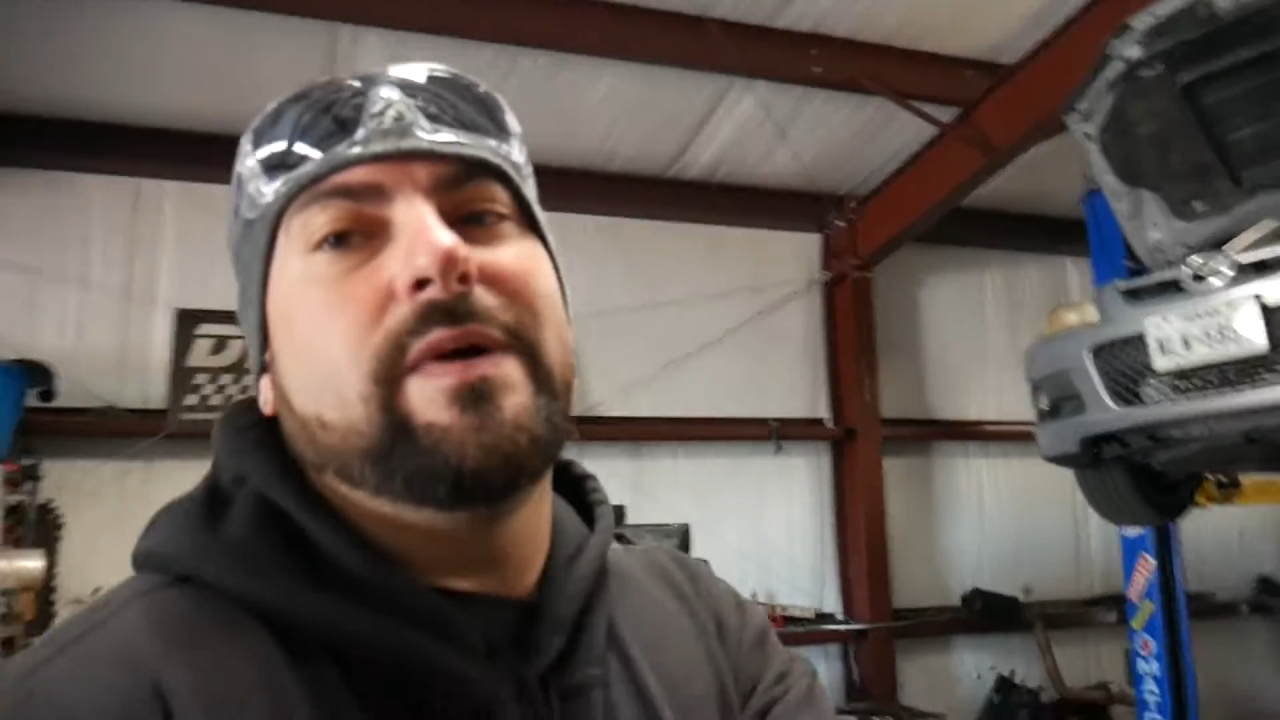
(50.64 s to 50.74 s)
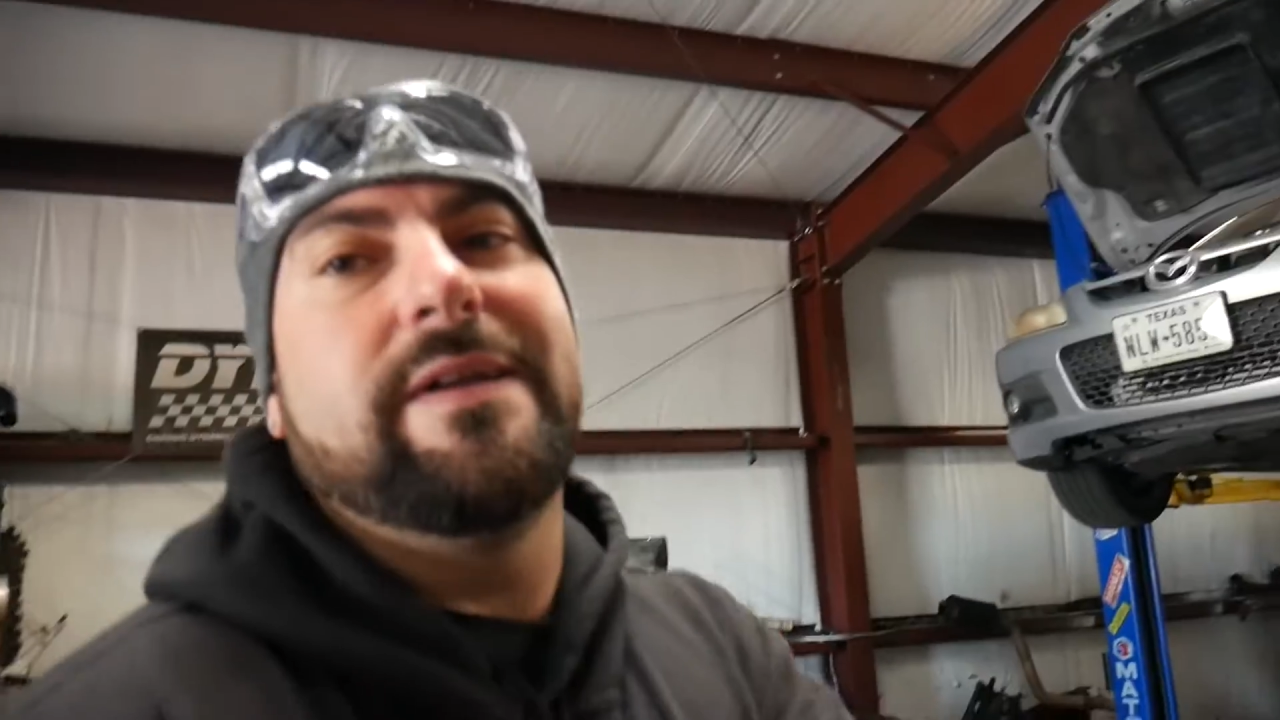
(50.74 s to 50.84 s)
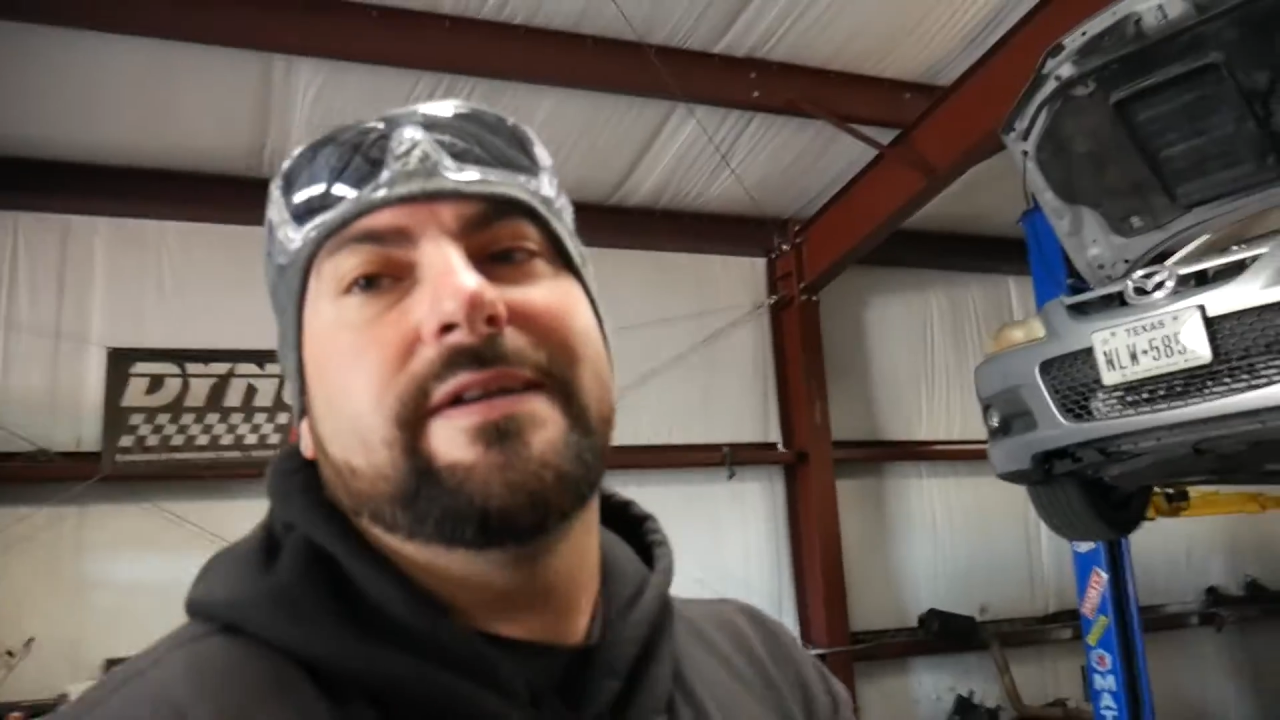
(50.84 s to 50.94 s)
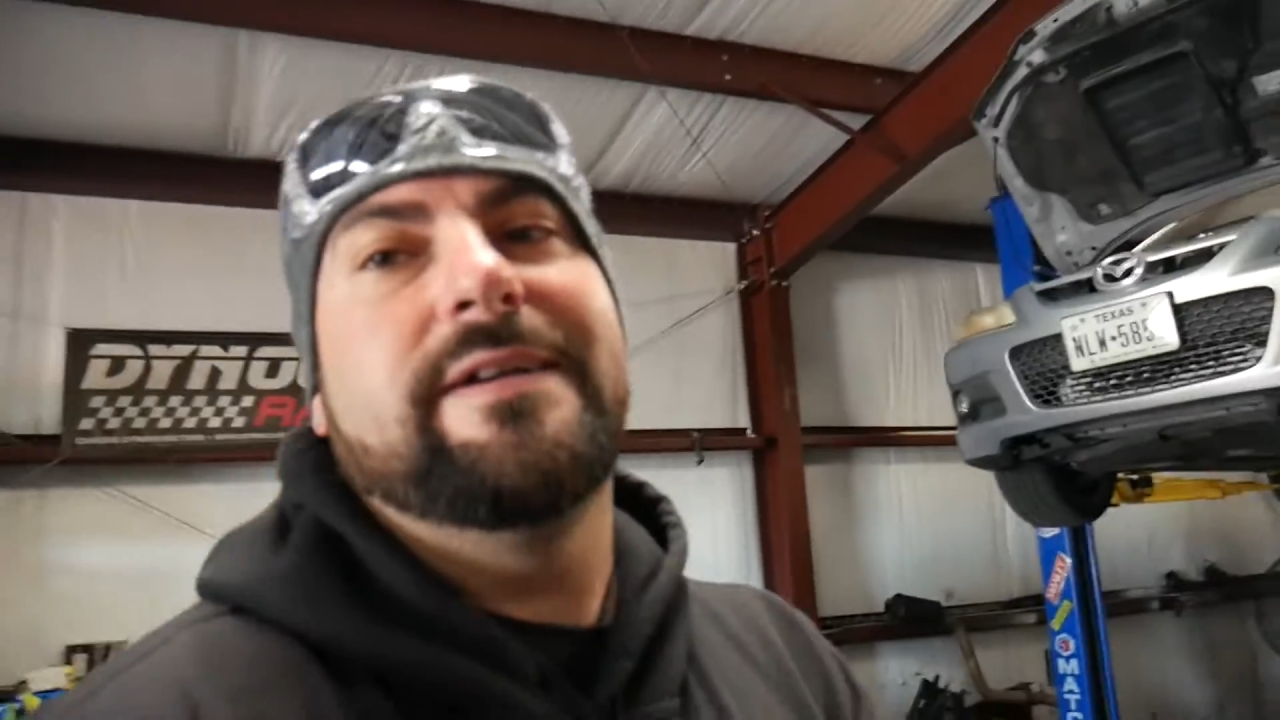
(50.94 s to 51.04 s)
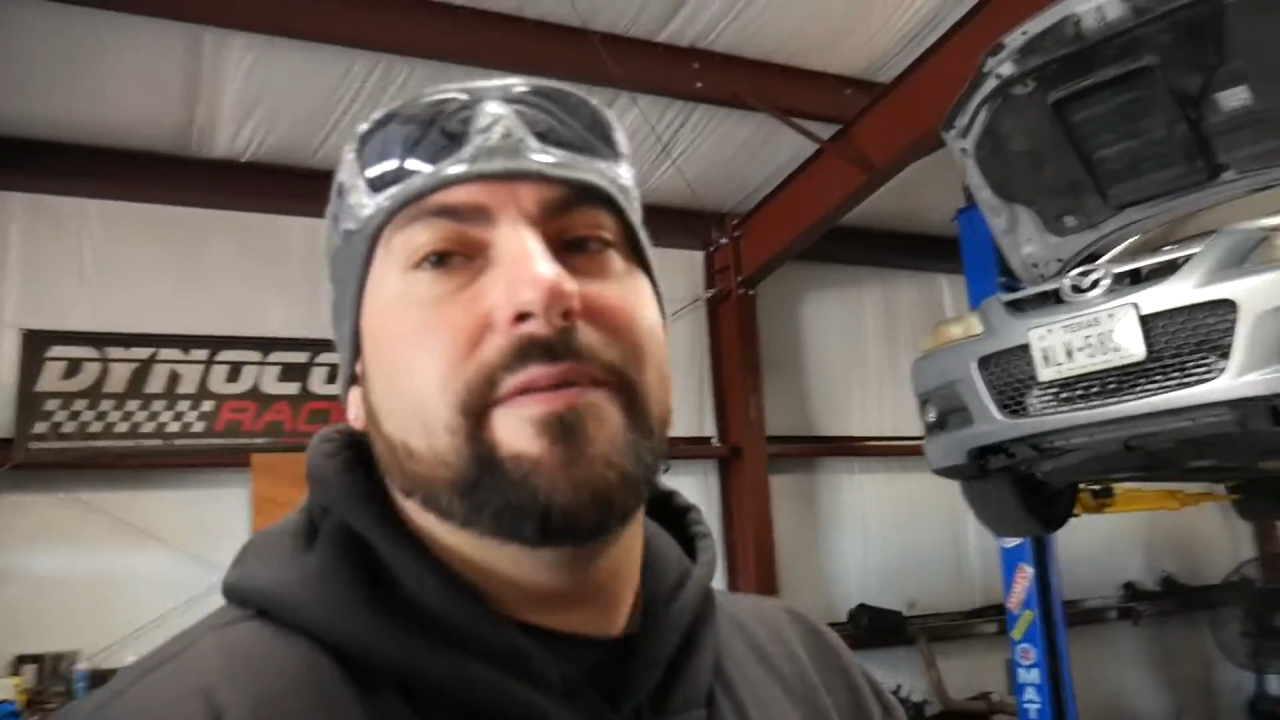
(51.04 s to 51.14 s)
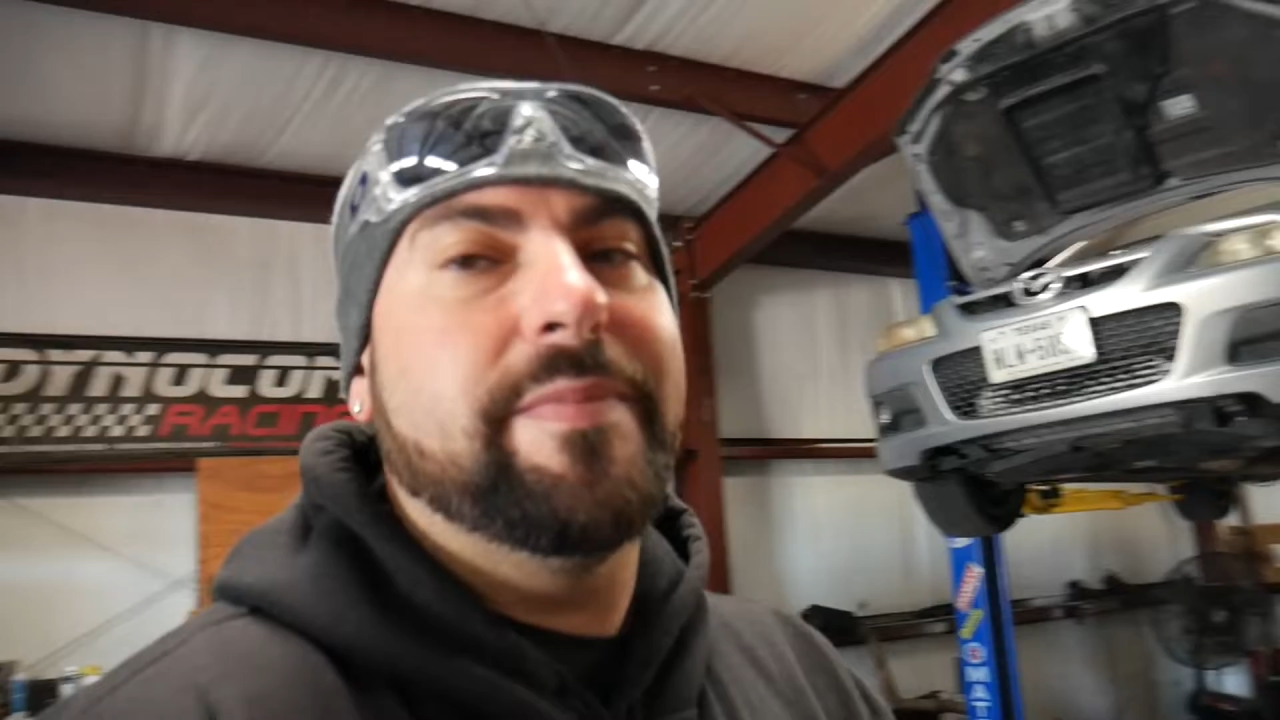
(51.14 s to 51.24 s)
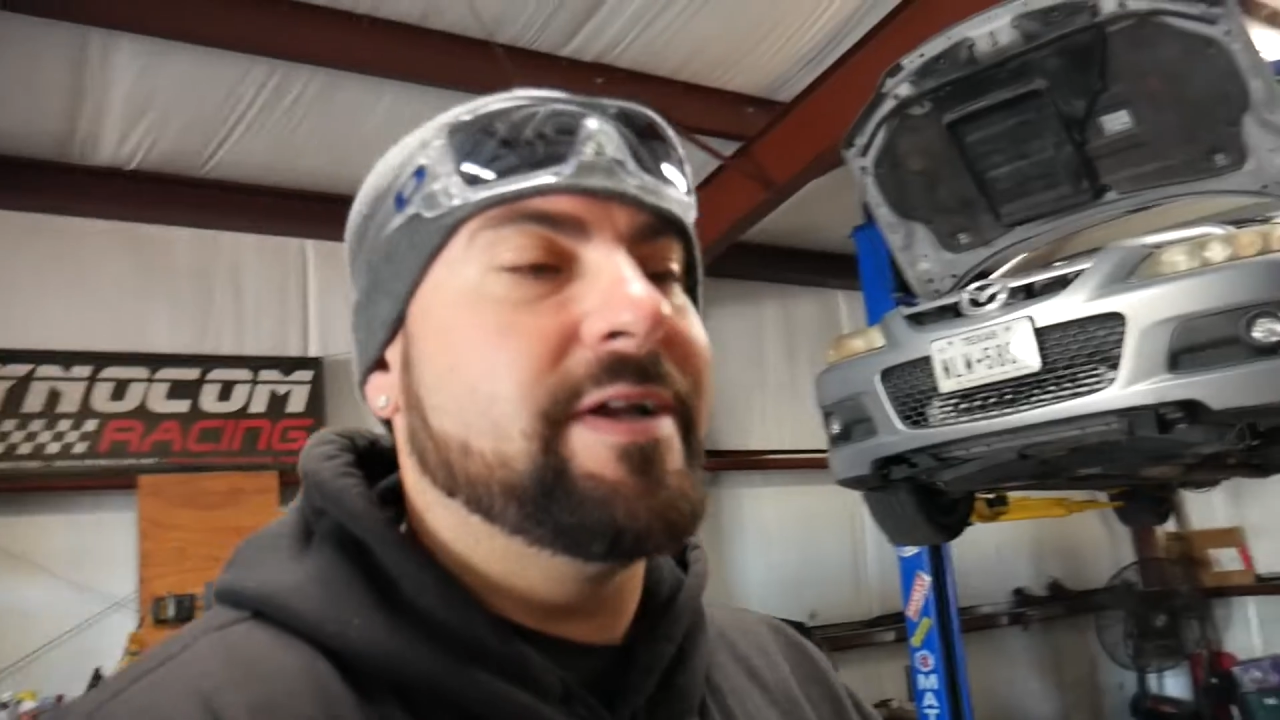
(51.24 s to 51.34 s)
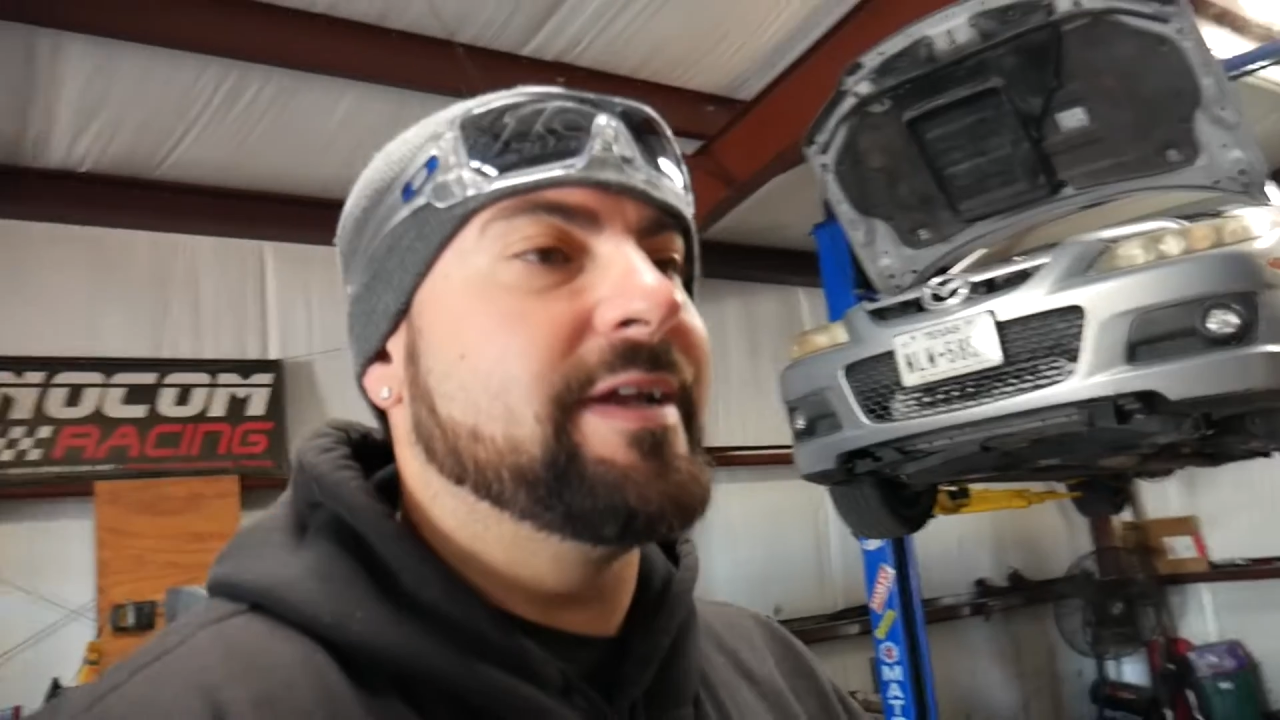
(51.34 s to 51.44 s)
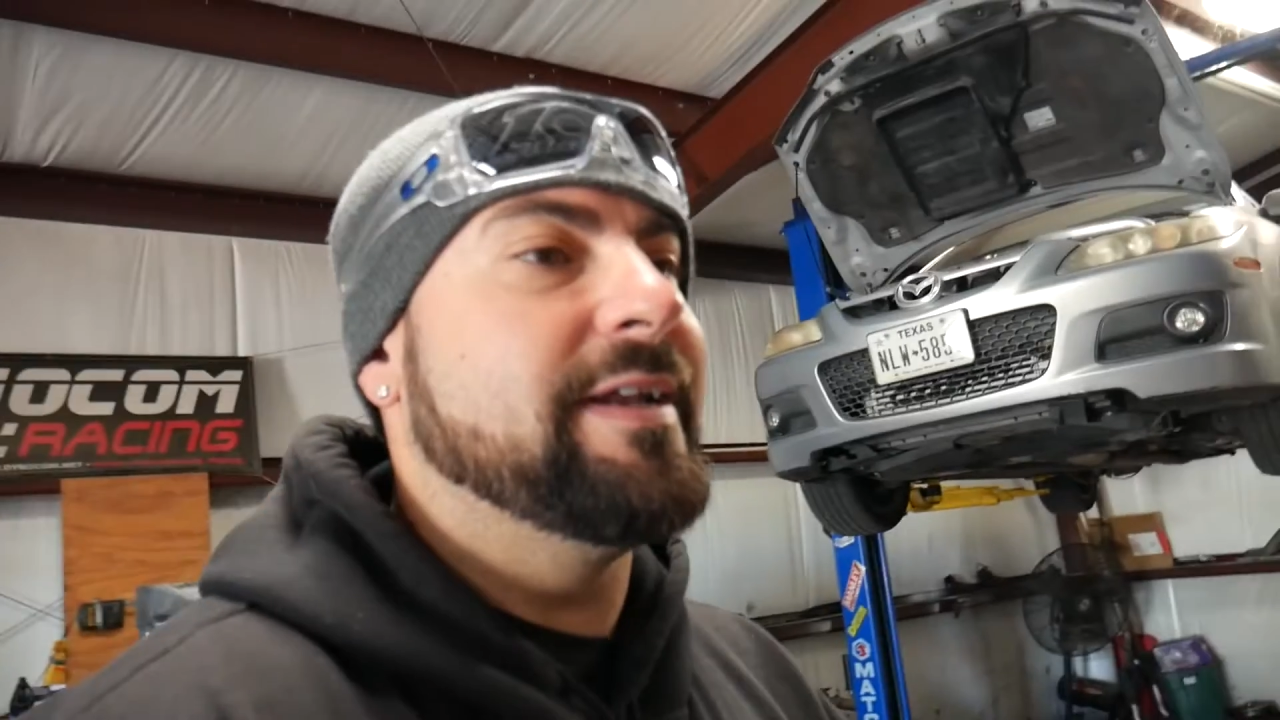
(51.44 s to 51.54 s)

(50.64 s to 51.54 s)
welded in a bung